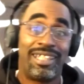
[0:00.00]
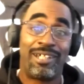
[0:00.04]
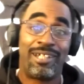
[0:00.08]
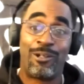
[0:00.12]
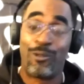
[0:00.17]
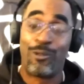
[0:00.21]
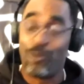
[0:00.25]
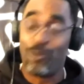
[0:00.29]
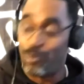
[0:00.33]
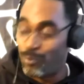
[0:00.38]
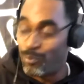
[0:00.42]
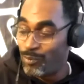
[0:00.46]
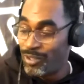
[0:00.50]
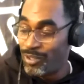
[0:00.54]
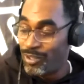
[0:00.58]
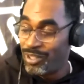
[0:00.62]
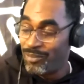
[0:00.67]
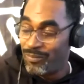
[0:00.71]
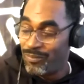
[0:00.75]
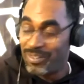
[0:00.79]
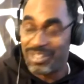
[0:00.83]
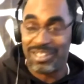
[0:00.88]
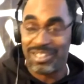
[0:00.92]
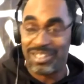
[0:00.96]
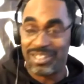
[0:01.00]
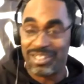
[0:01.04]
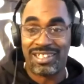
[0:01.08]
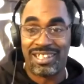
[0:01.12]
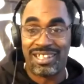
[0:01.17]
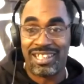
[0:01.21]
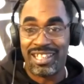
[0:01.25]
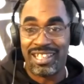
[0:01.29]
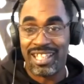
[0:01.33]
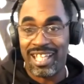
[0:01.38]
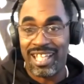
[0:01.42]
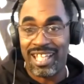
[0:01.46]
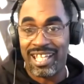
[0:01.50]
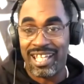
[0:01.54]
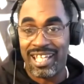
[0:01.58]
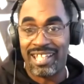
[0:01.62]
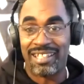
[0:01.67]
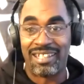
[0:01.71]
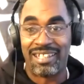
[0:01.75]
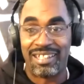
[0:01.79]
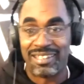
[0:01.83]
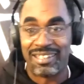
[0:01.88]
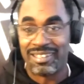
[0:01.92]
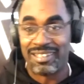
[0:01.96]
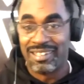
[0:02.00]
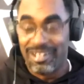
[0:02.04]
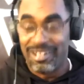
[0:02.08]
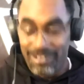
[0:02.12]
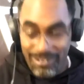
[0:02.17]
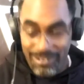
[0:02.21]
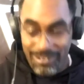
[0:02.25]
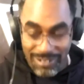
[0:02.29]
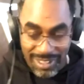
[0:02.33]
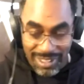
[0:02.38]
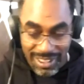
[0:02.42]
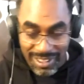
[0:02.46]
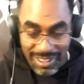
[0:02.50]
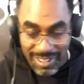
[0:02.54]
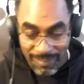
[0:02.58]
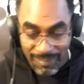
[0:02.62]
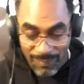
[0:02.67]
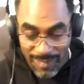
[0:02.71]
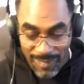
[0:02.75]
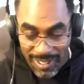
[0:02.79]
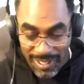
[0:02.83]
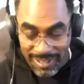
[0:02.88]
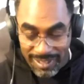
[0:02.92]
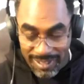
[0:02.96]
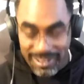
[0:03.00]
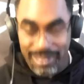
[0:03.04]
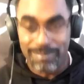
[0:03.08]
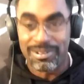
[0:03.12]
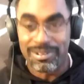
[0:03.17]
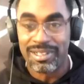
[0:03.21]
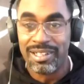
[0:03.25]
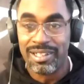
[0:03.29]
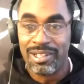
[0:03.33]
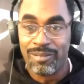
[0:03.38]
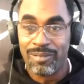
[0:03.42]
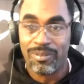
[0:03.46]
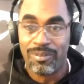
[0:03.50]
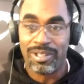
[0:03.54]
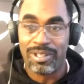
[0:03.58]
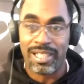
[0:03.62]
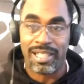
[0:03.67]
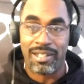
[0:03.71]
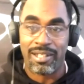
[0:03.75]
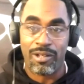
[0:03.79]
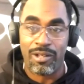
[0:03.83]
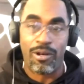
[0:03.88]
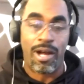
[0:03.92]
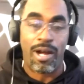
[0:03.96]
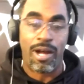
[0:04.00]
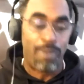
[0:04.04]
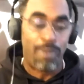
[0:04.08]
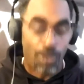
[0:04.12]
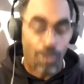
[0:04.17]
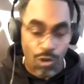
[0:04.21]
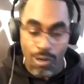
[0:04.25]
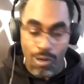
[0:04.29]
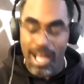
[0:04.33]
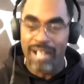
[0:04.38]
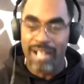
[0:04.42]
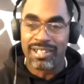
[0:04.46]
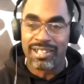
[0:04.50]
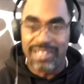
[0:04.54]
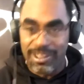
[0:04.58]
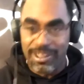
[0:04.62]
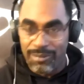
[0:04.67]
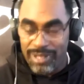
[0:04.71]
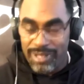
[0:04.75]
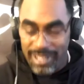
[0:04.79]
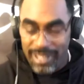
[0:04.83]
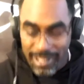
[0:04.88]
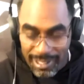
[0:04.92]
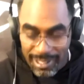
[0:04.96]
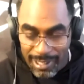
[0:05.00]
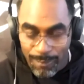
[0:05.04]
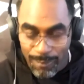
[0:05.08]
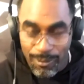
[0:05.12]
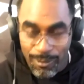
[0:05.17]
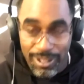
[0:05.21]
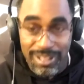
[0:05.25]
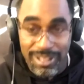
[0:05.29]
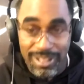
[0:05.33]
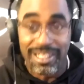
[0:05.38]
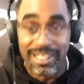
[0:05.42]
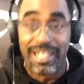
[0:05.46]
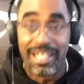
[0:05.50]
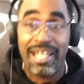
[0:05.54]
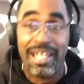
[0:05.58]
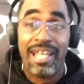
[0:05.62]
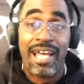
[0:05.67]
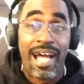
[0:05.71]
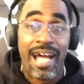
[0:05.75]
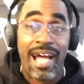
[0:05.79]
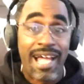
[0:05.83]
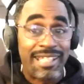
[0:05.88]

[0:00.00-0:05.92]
They home with this shit in their hand and on their fingertips. But like, yo, I'm home. I can say what the hell I want to say.